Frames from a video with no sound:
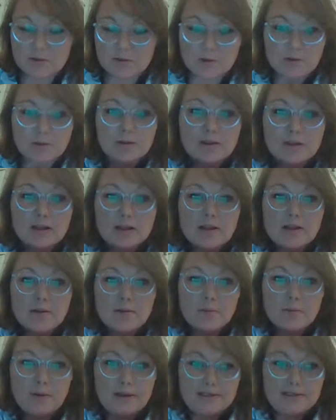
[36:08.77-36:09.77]
or so,
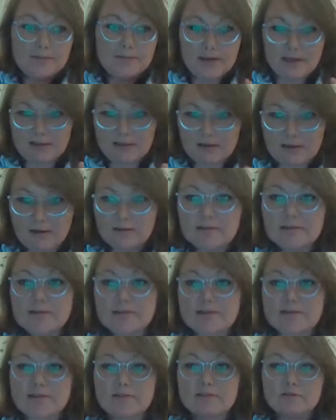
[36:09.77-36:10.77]
we expect
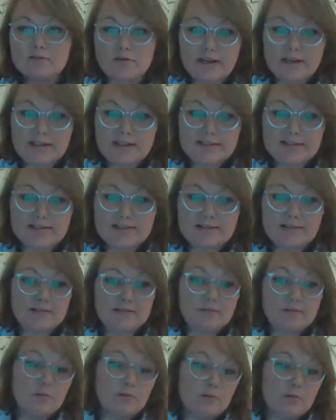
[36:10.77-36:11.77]
long, straight,
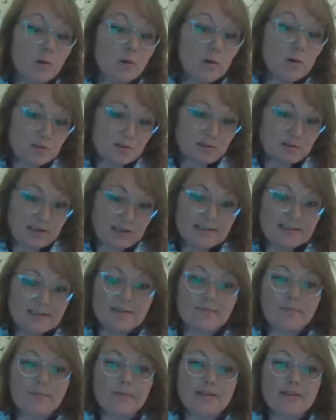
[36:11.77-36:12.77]
or more
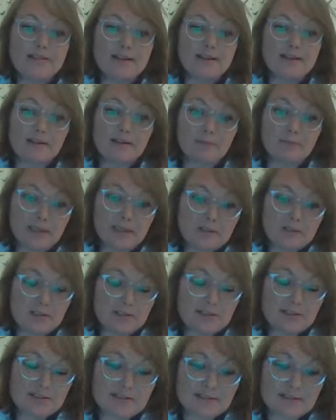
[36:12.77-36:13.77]
straight, sandy
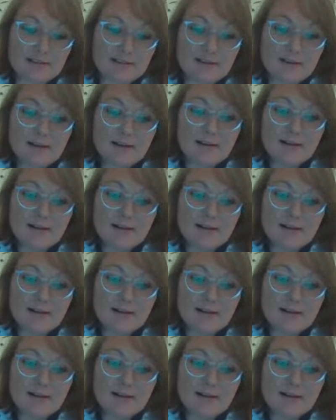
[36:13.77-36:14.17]
beaches.